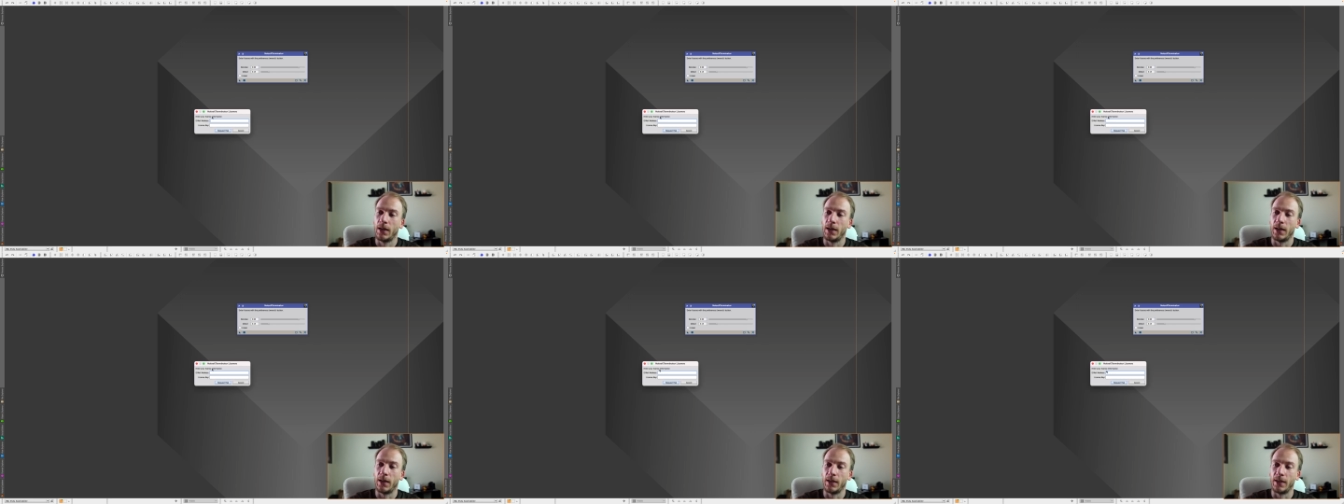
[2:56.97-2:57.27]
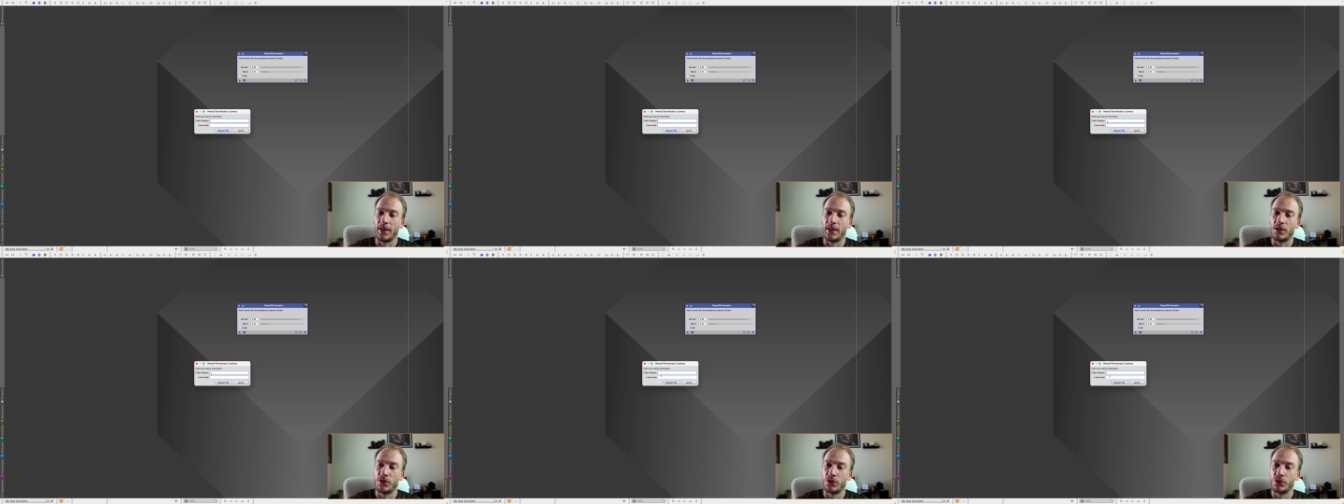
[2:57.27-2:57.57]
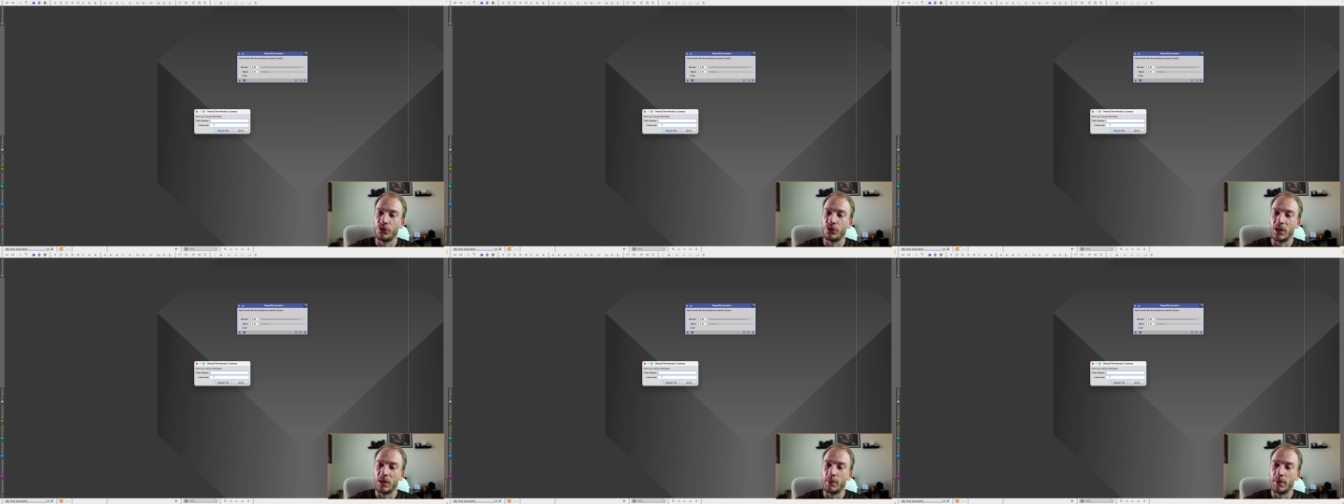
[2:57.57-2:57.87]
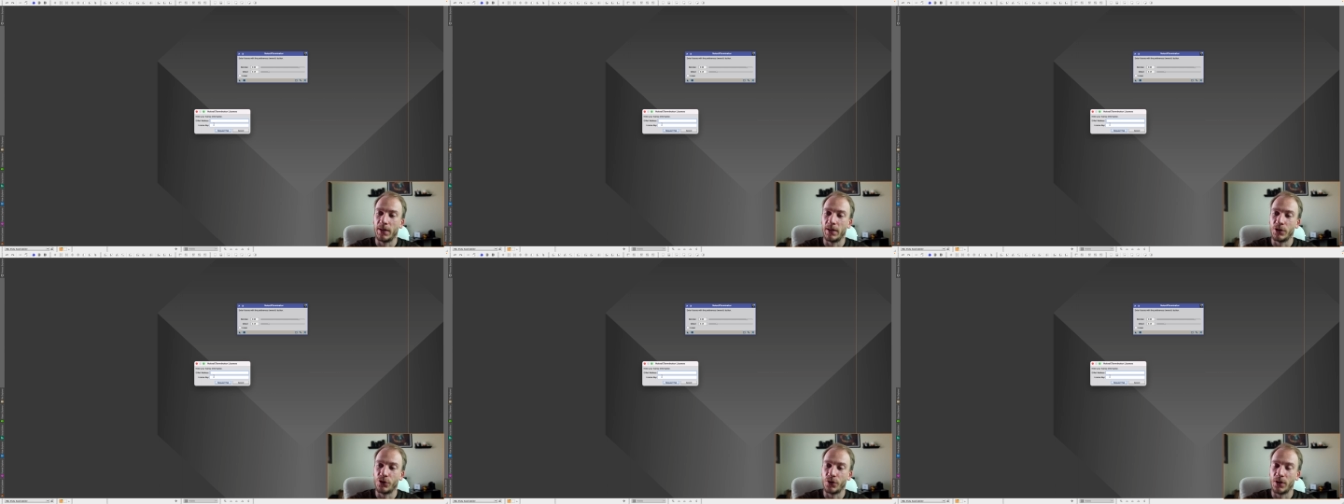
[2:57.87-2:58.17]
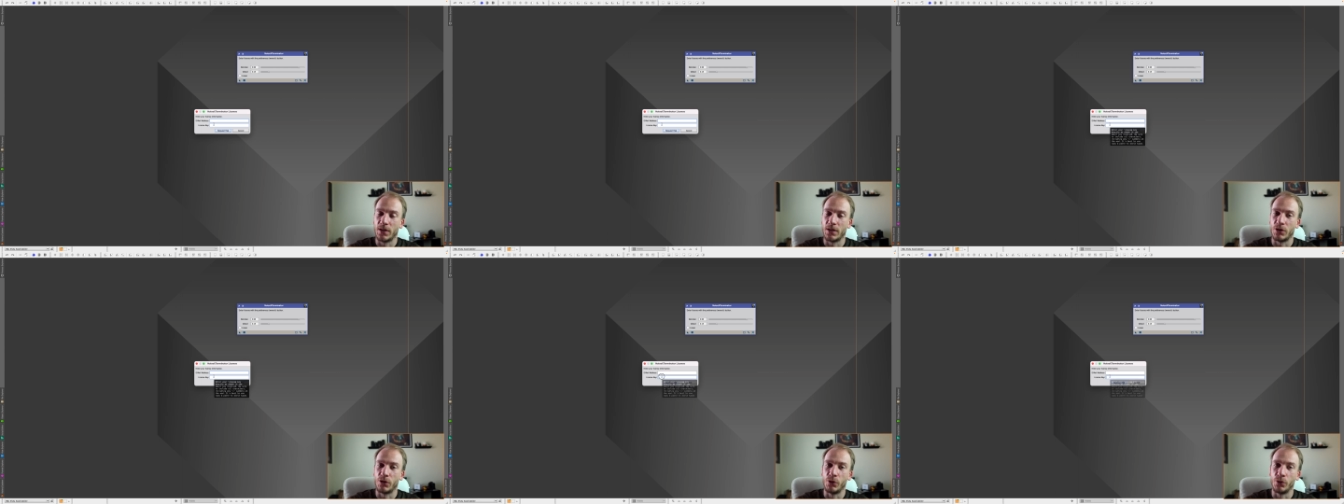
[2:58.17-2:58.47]
and enter your email
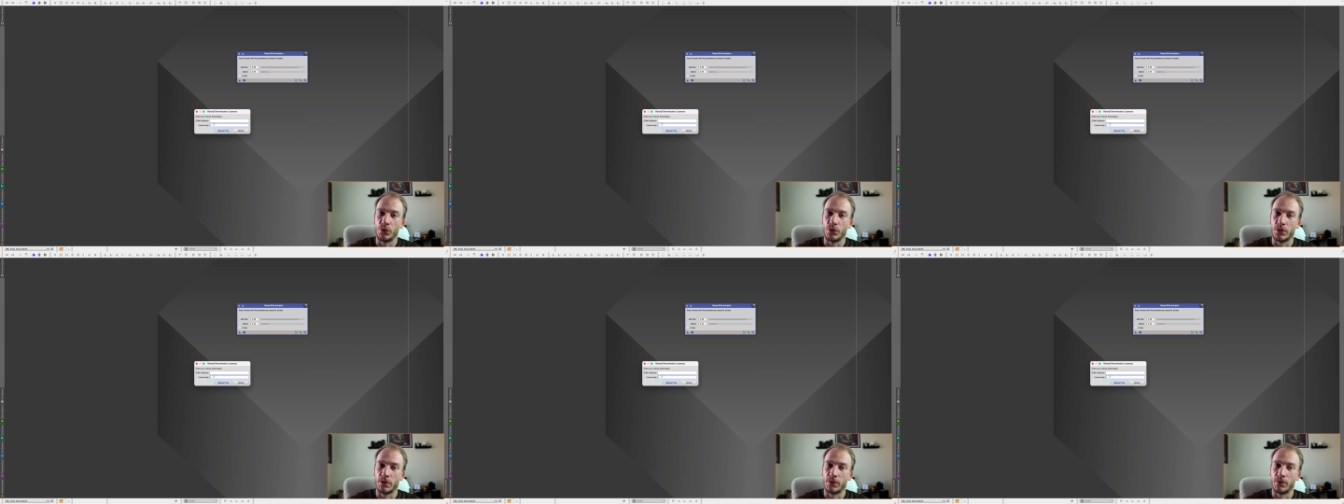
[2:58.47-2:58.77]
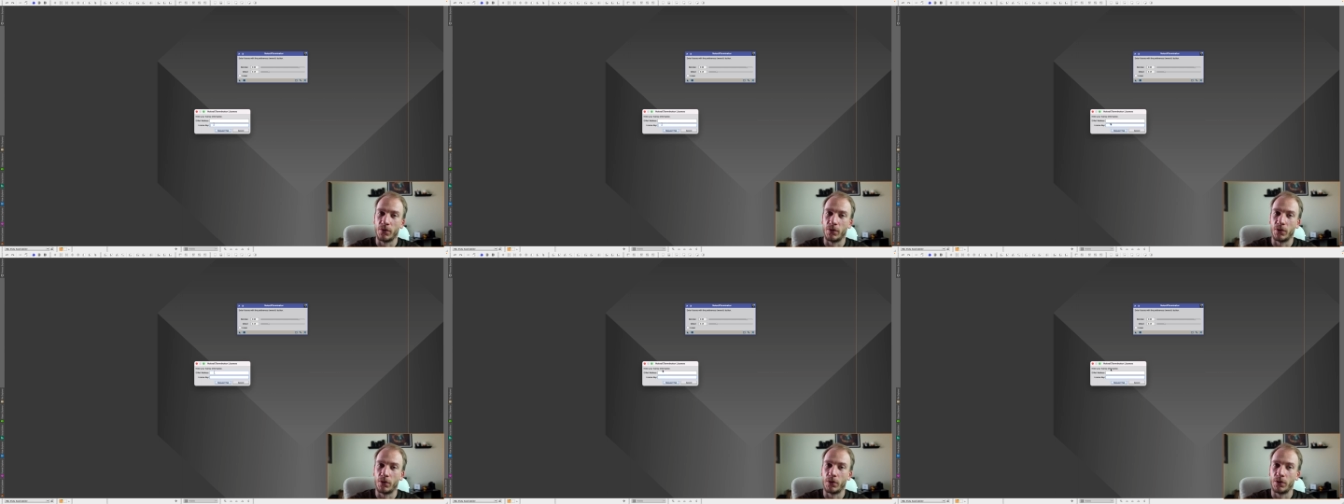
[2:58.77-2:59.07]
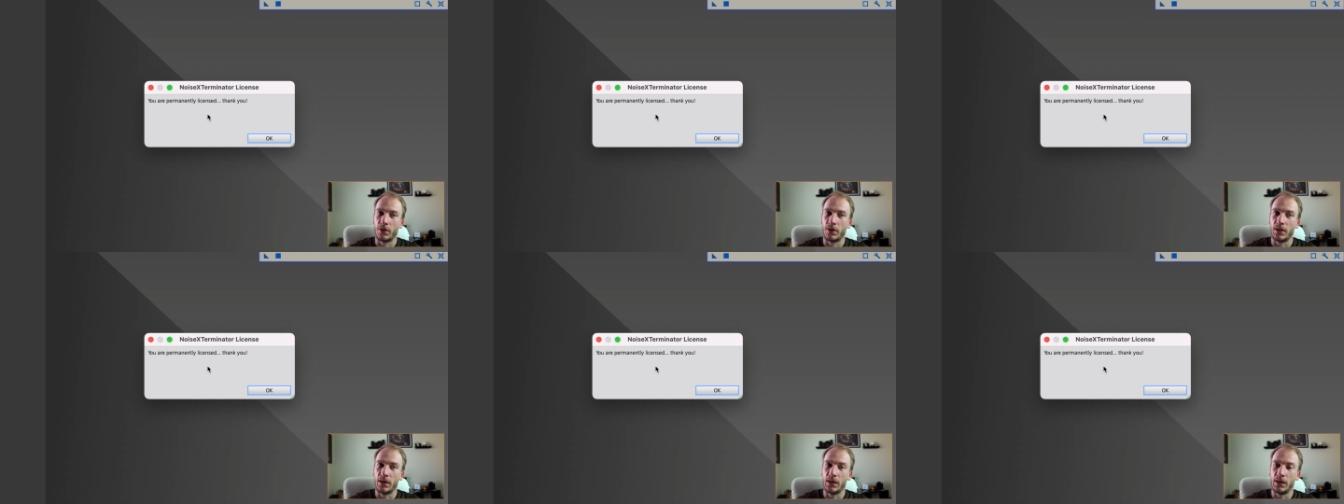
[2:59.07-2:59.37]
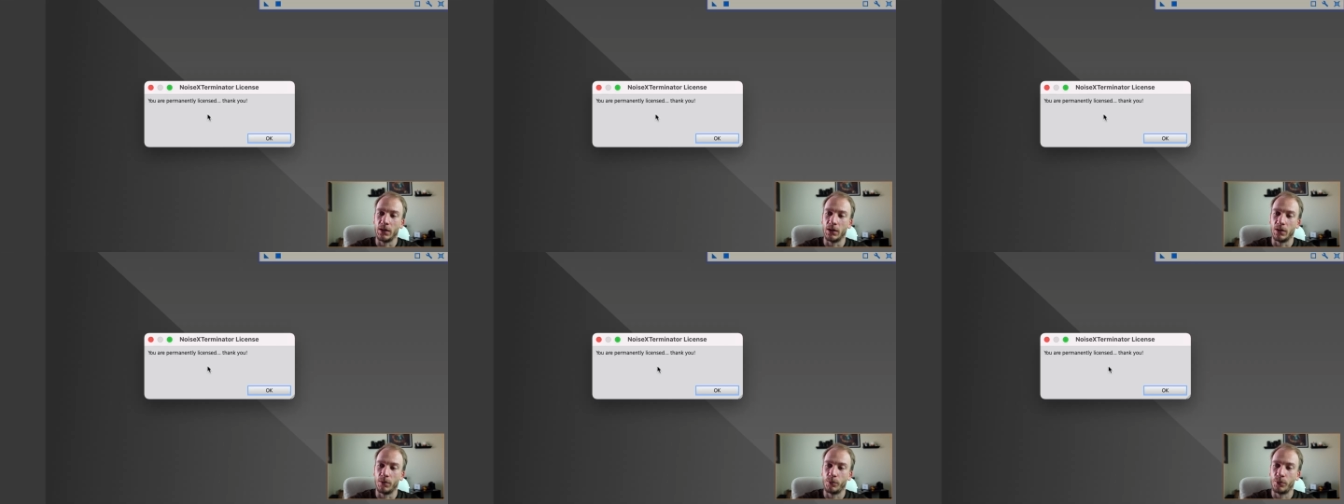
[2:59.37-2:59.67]
address used for the uh,